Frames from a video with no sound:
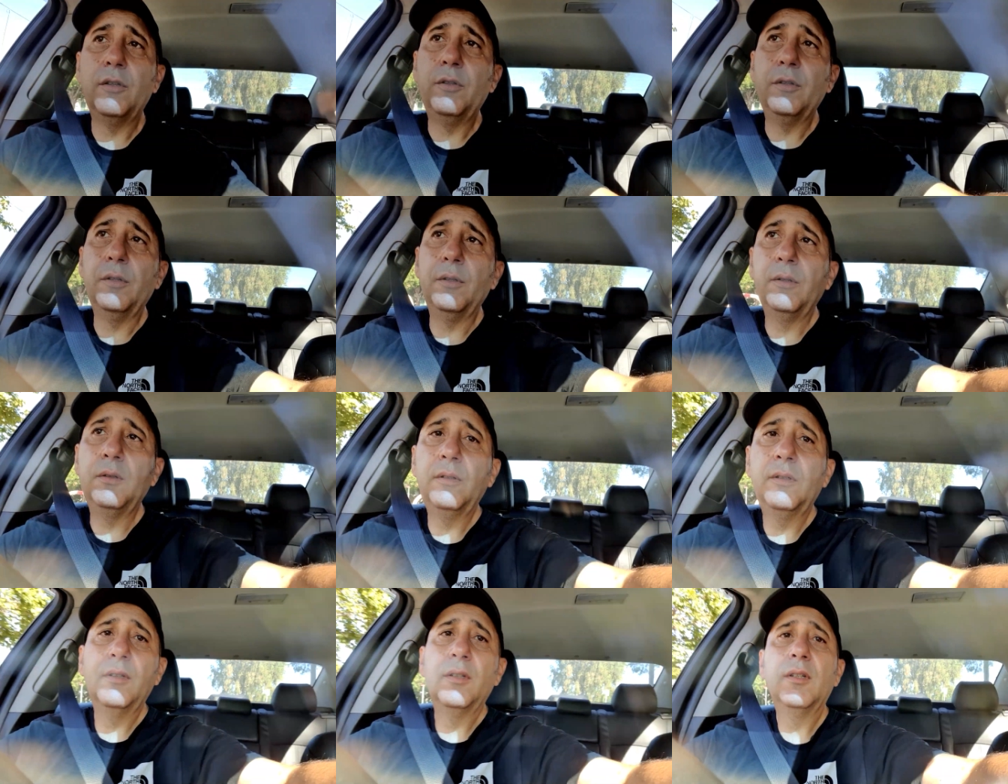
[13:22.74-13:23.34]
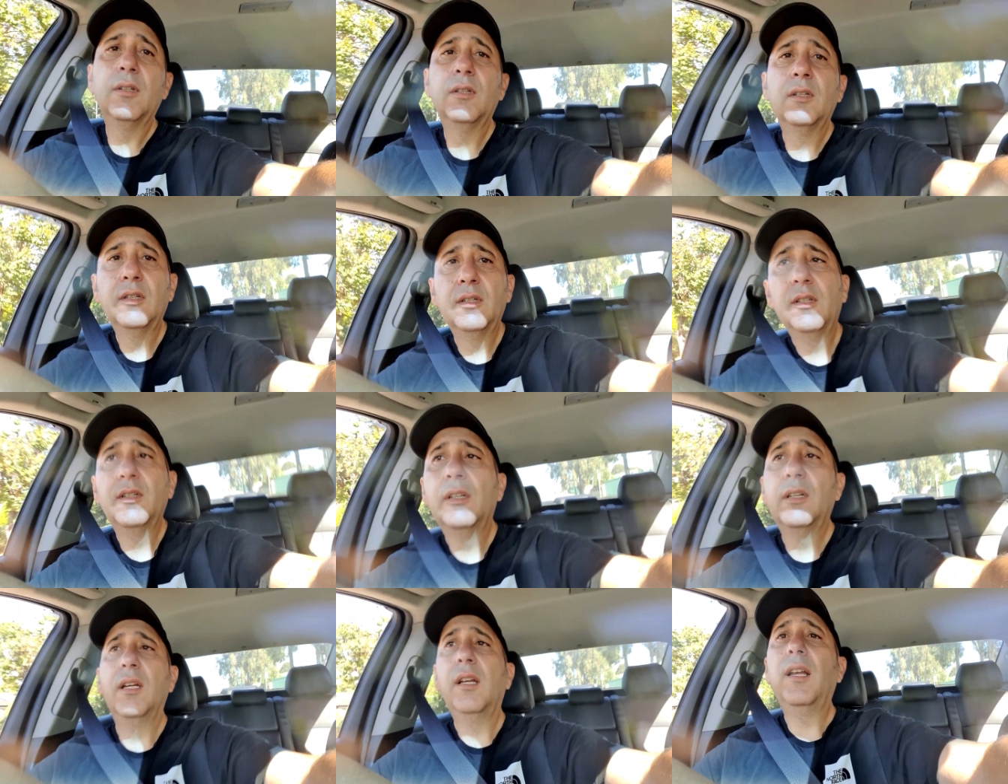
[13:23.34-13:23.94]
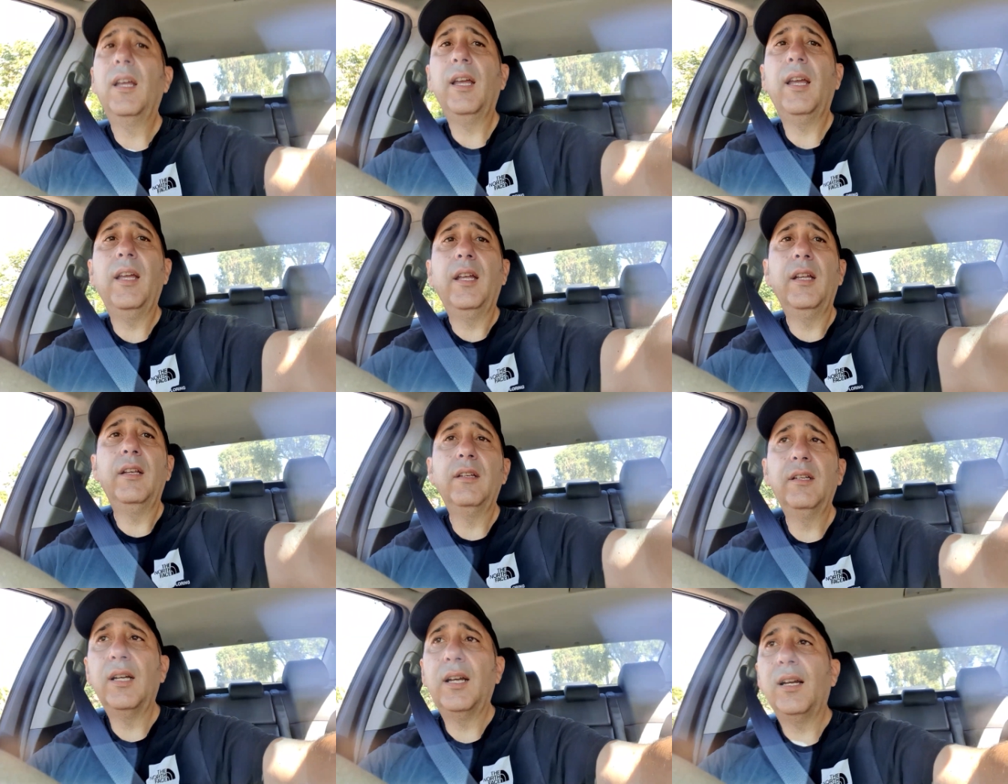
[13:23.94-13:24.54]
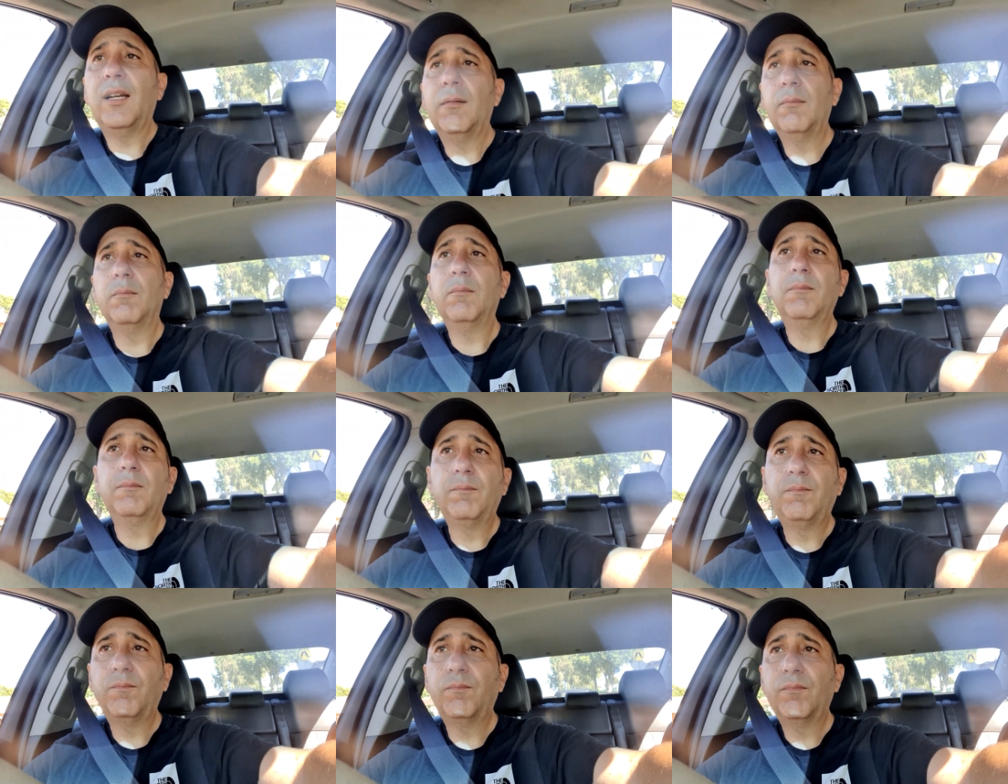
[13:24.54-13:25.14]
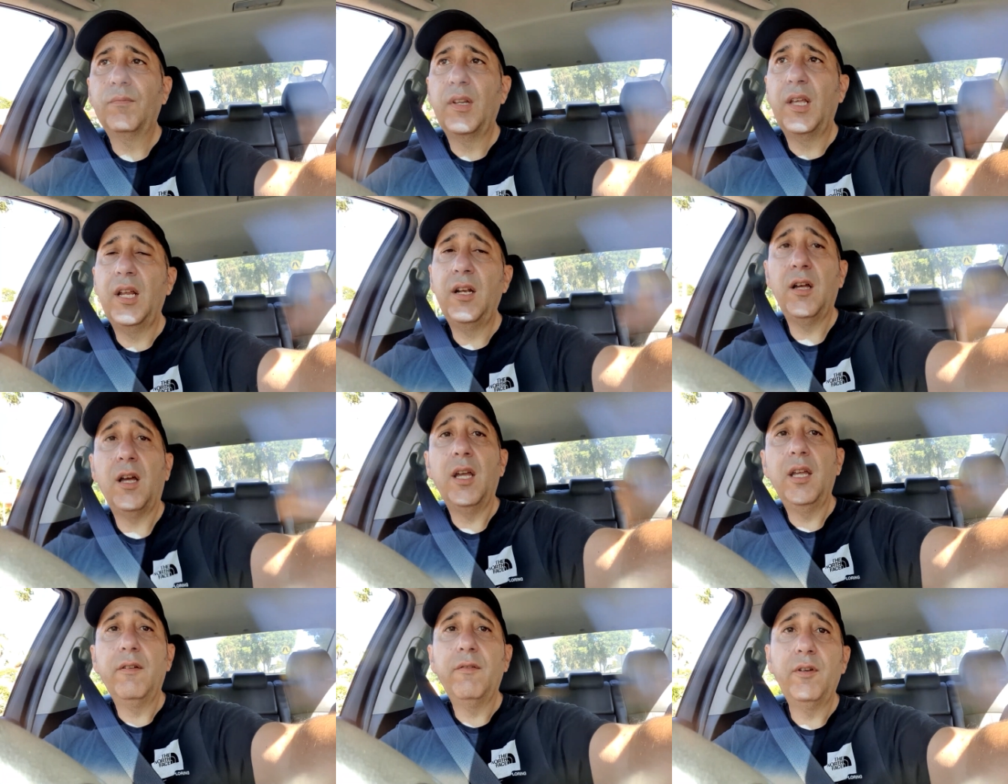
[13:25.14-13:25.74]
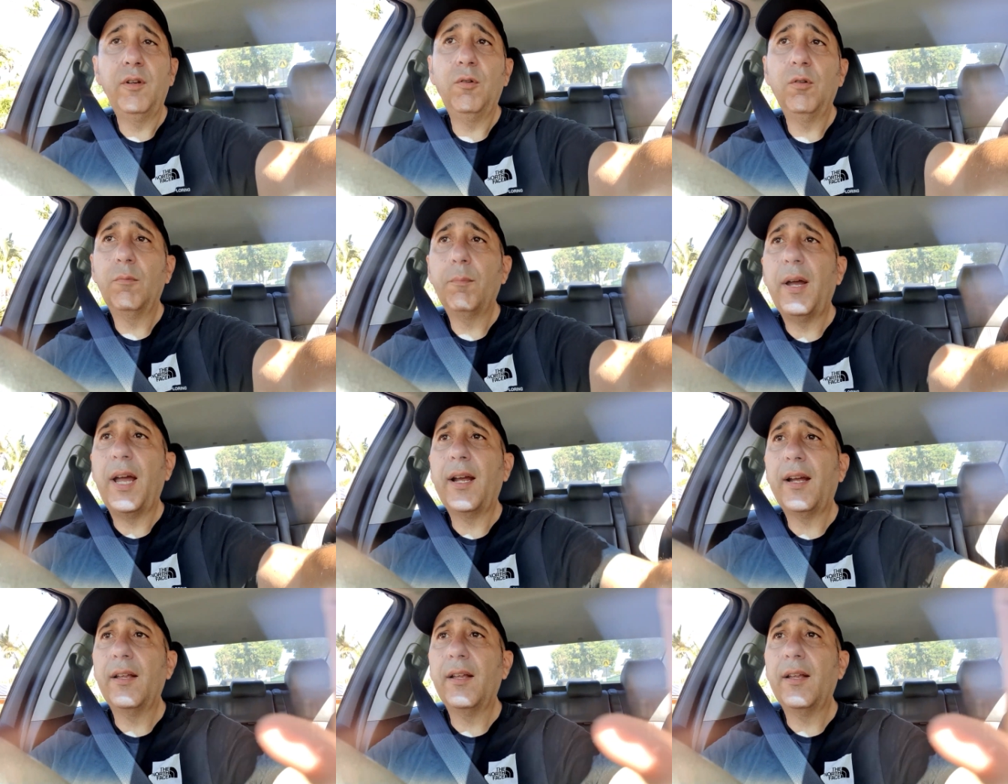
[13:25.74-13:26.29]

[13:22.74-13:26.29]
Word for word: to do, and um, and I even look back